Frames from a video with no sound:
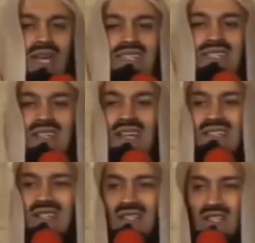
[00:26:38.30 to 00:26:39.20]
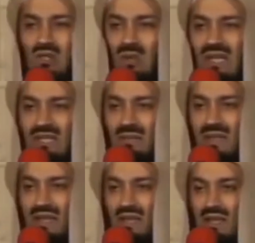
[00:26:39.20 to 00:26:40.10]
to wait until it is too late.
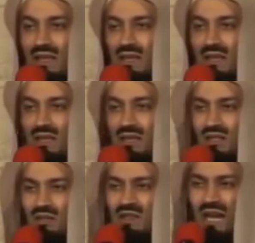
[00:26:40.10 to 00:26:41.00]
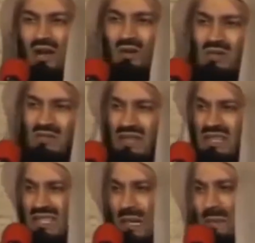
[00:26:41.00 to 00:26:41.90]
So Fir'aun was
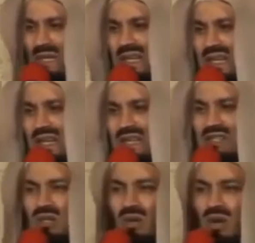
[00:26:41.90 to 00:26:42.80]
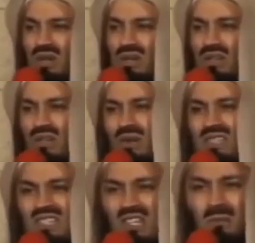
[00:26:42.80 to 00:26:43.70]
very skeptical and so on. You know,
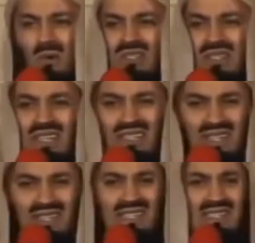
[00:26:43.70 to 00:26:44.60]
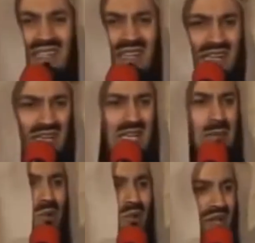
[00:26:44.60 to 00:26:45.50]
it is reported, it is a
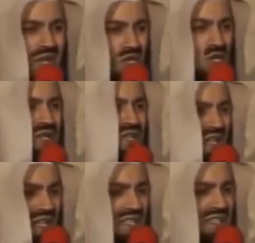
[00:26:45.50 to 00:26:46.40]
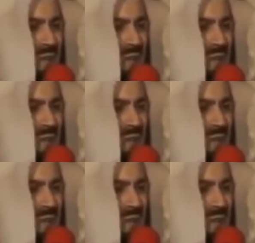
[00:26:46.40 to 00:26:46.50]
Hebrew narration. It